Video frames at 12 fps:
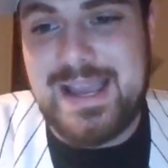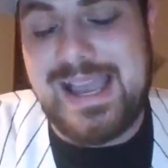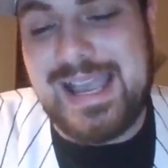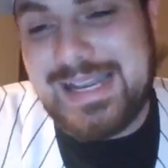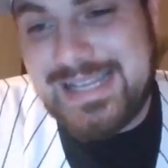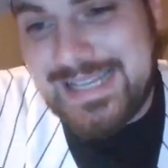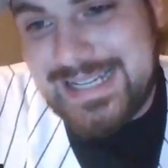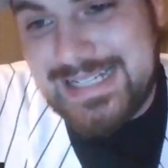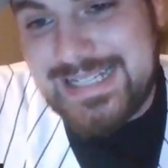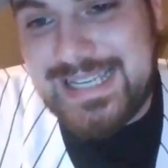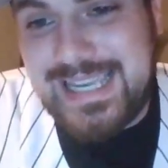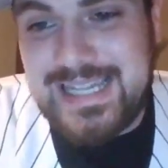And
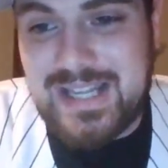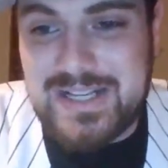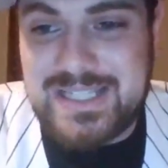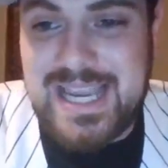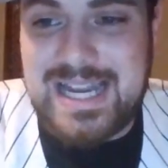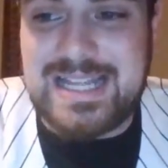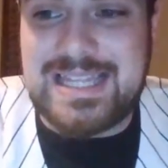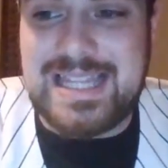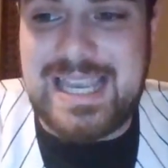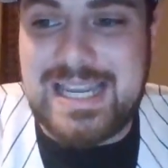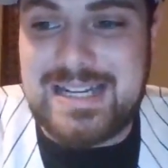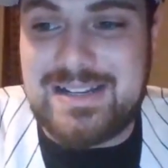he does get
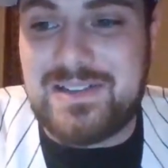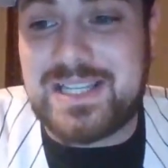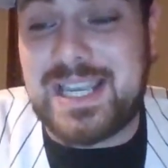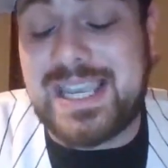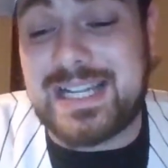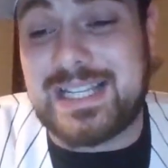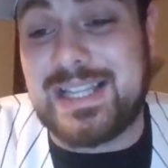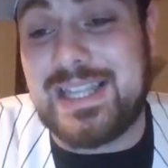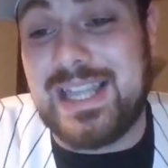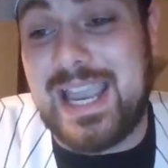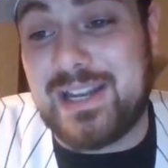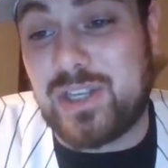Atlanta. It looks like he gets
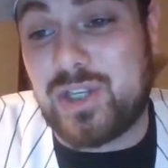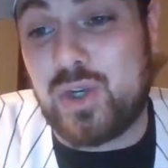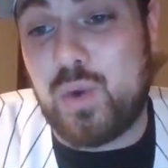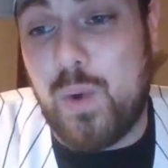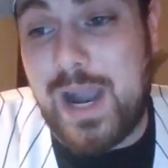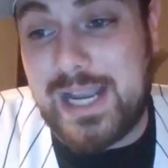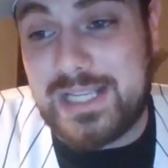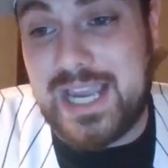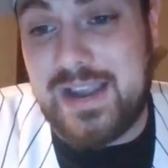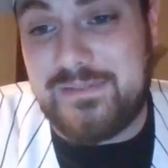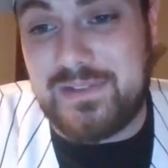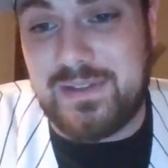Atlanta twice
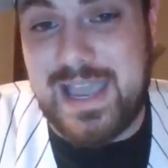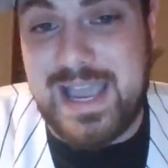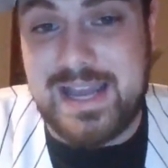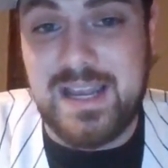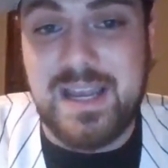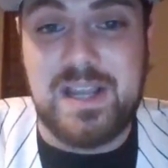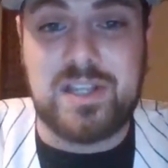after that.